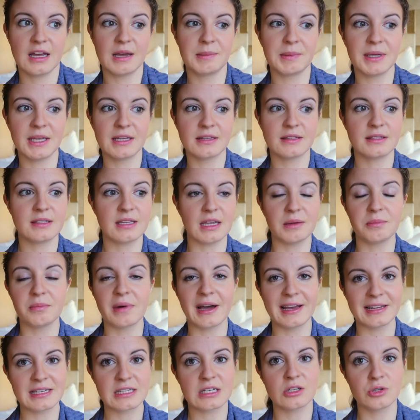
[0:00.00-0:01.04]
I mean, they
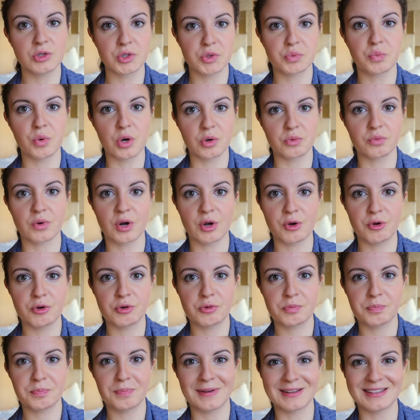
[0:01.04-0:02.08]
might close one
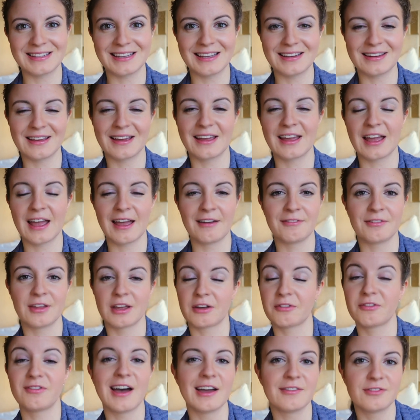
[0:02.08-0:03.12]
road, but then I have
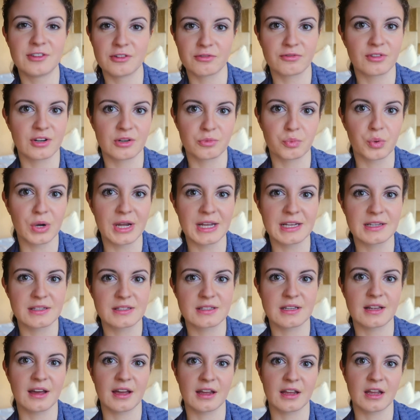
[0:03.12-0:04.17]
like 5 different
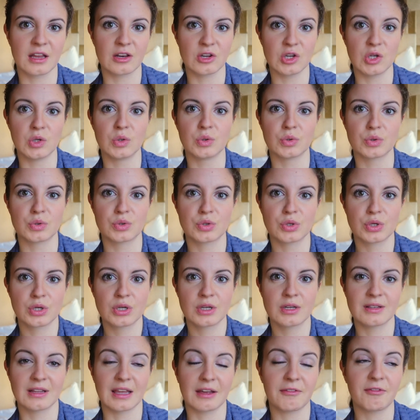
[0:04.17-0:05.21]
ways that I can use,
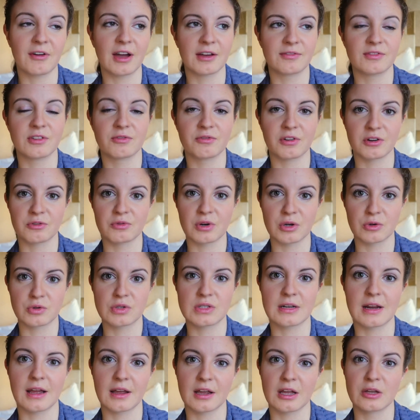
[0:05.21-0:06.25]
like 5 different
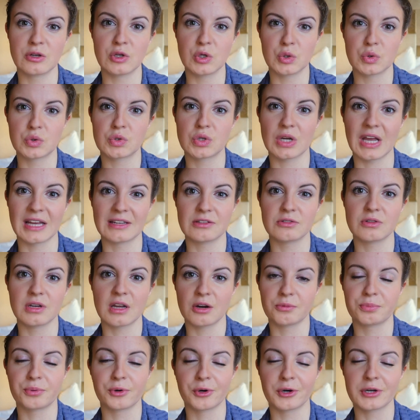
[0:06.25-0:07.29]
roads that I can use to get to
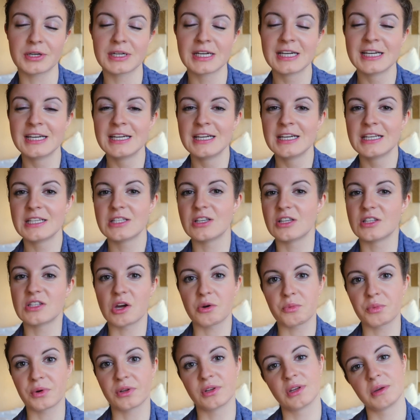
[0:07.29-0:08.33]
the airport. So it's
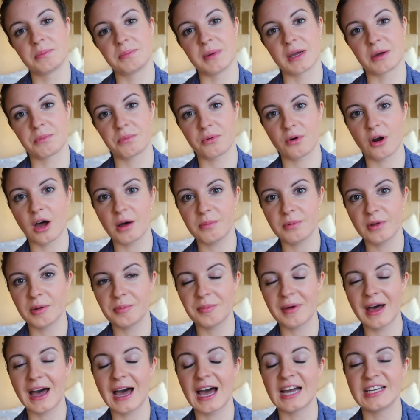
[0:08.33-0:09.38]
not really a big
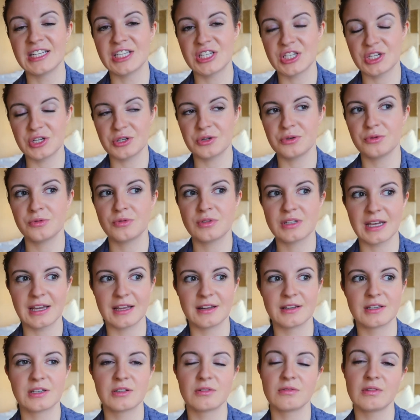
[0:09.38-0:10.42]
problem. I do
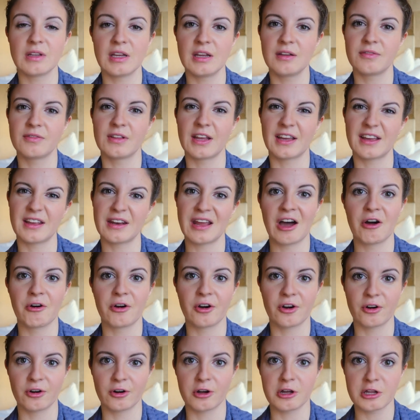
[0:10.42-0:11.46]
tend to leave like an
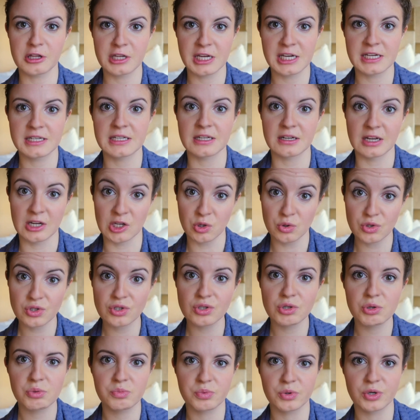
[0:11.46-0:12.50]
hour earlier than I
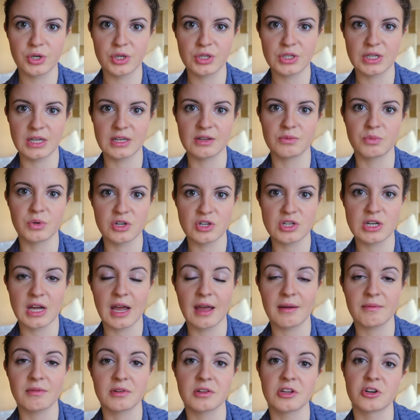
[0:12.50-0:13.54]
usually would in the
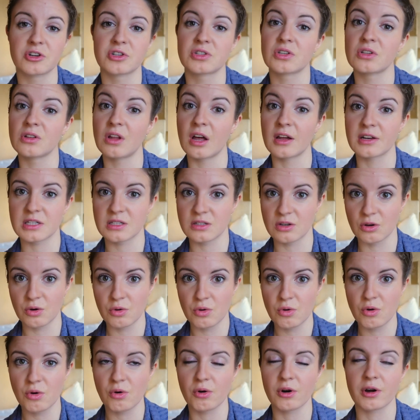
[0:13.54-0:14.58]
wintertime when there's a lot of
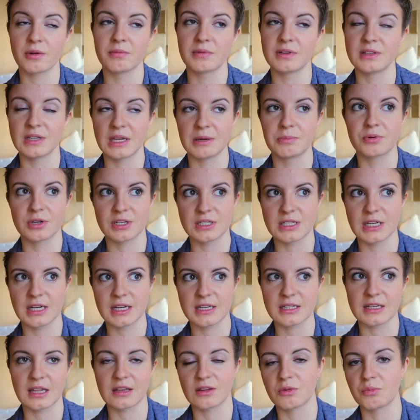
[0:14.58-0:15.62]
snow, or when they
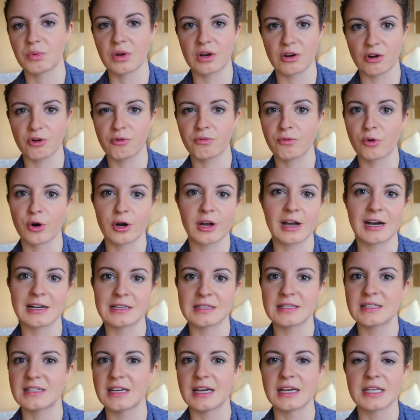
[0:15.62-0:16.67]
predict, like the weather
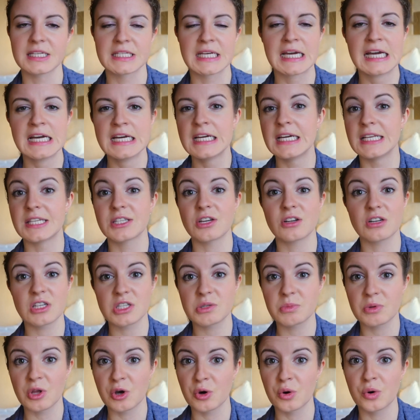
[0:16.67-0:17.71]
forecast says, it's gonna
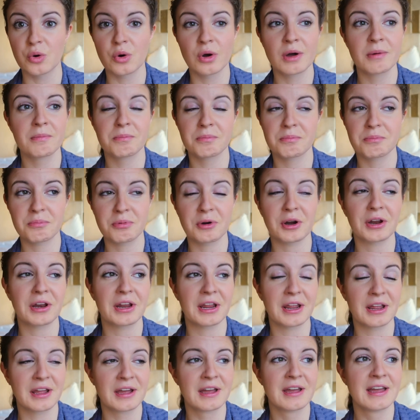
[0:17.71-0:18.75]
snow
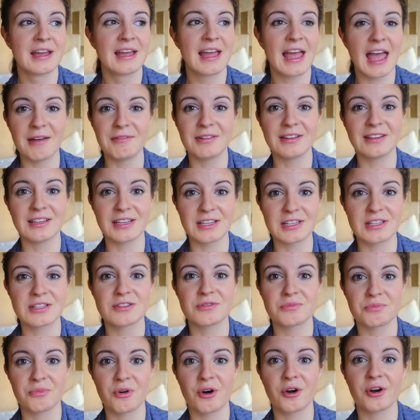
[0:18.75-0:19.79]
pretty heavily
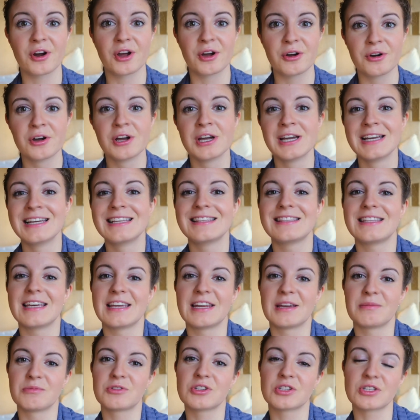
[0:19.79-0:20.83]
tomorrow,
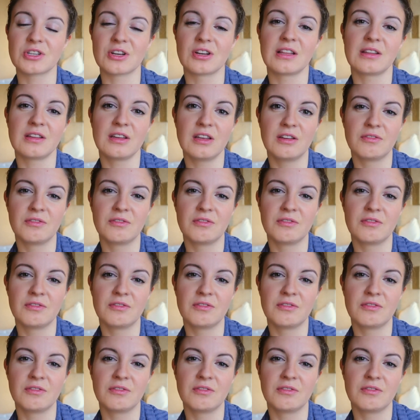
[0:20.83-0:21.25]
then I'm just gonna